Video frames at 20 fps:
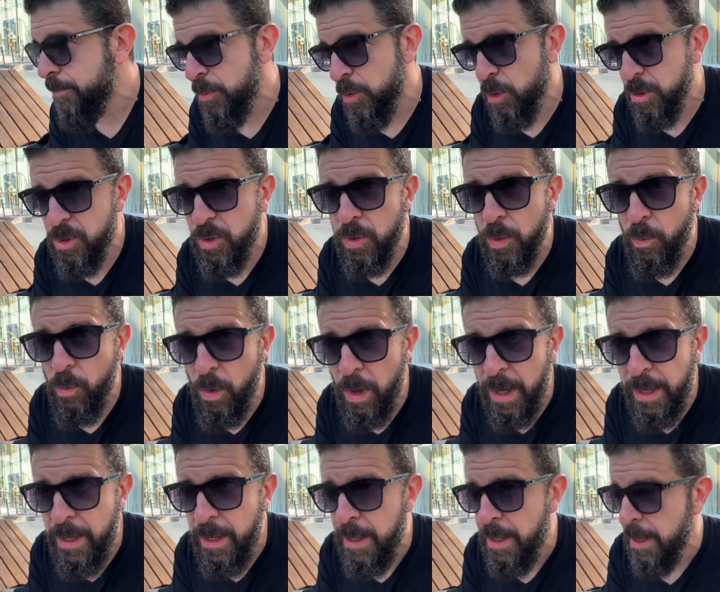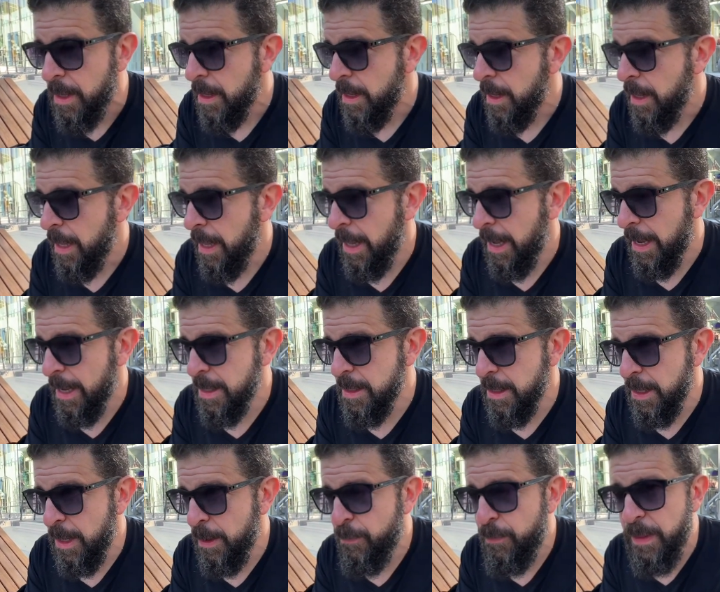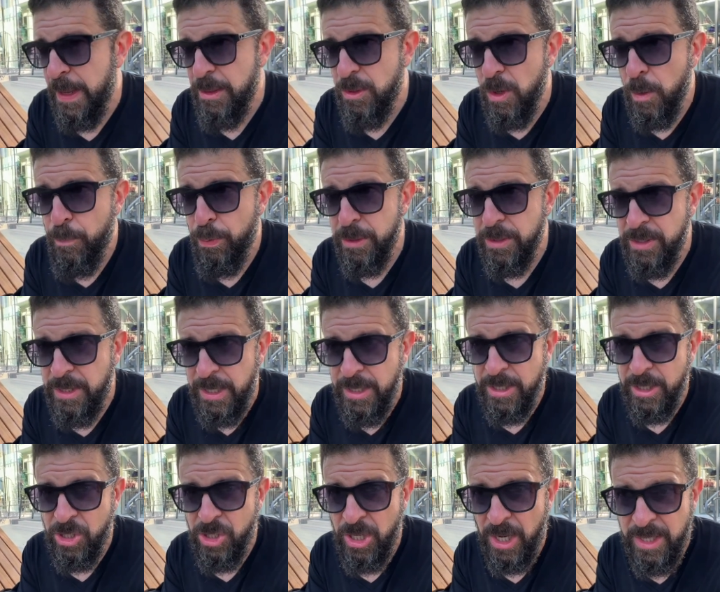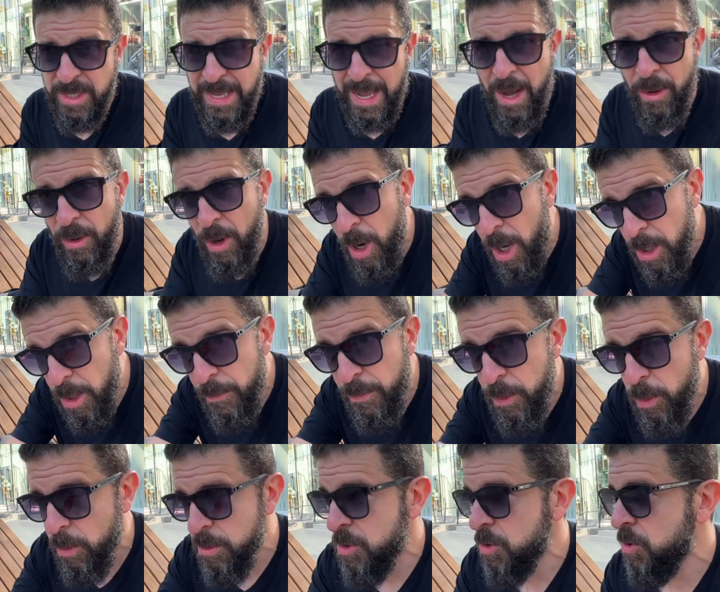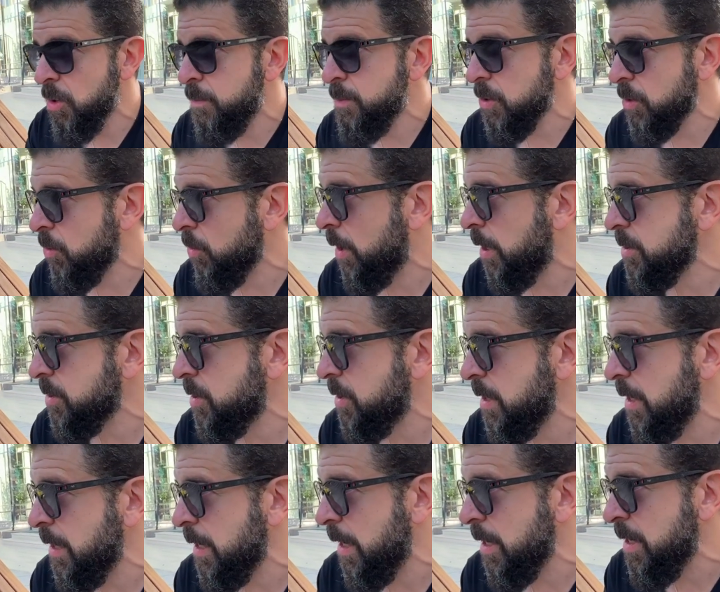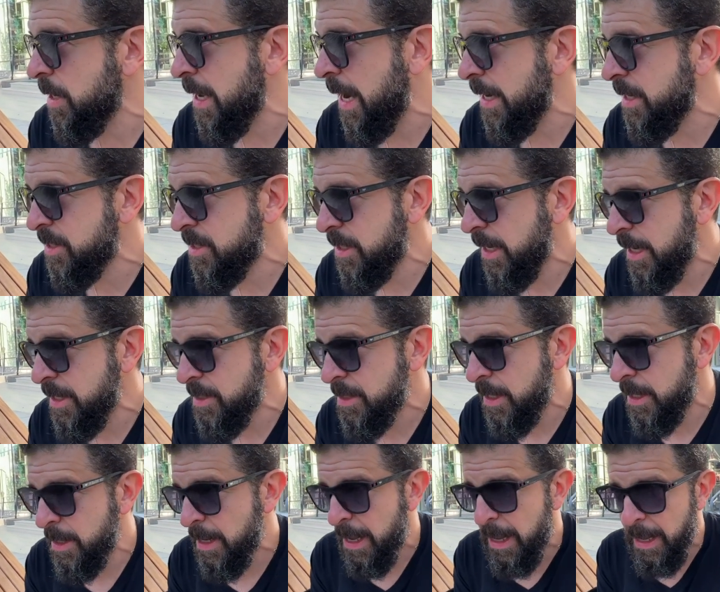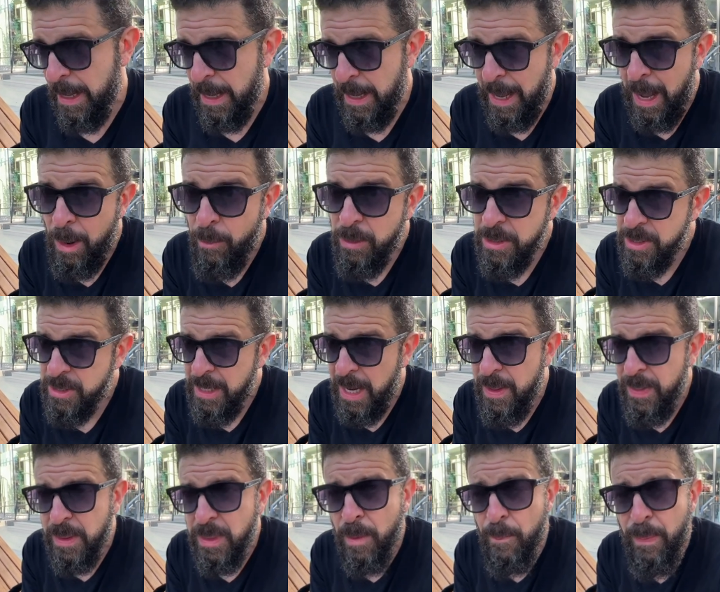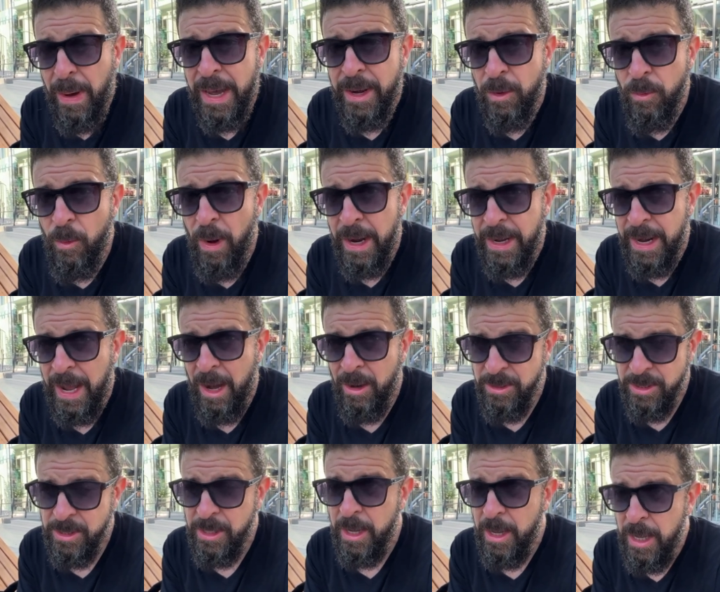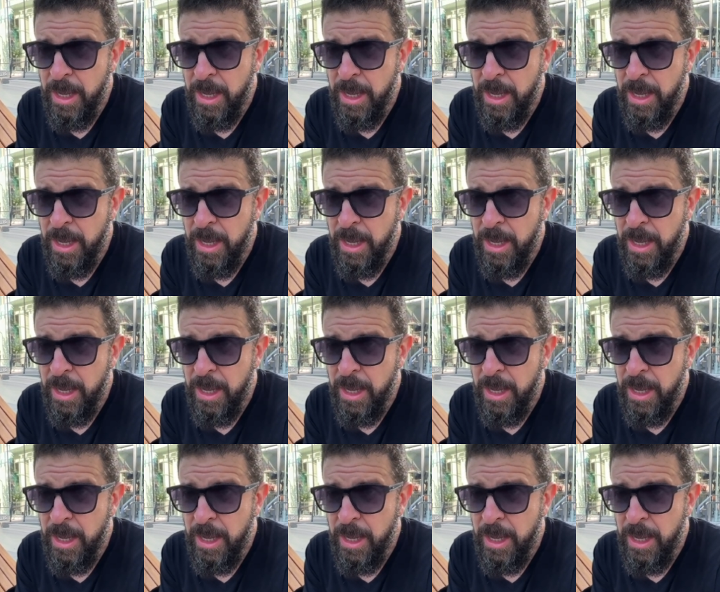Nordstrom 1. And if they do proceed to shut down all of Nordstrom's across the United States, then I would say that the Biden White House